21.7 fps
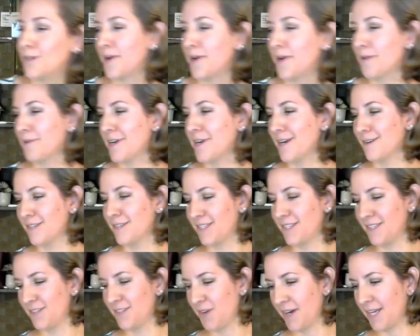my readers
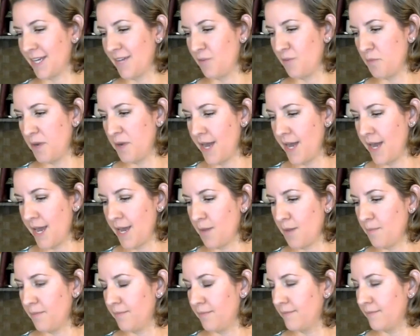to try to give him a
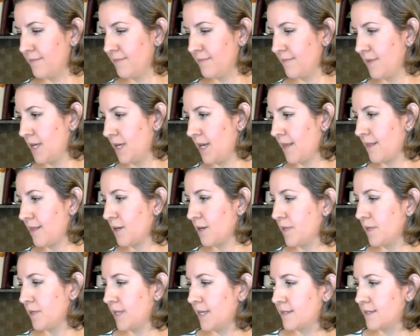name, and I think
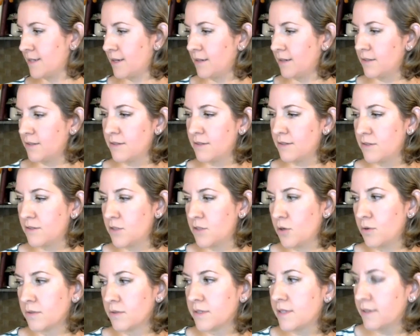we landed on
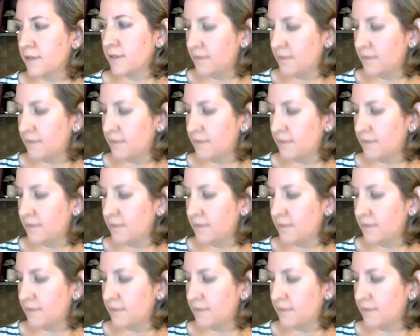Dolt.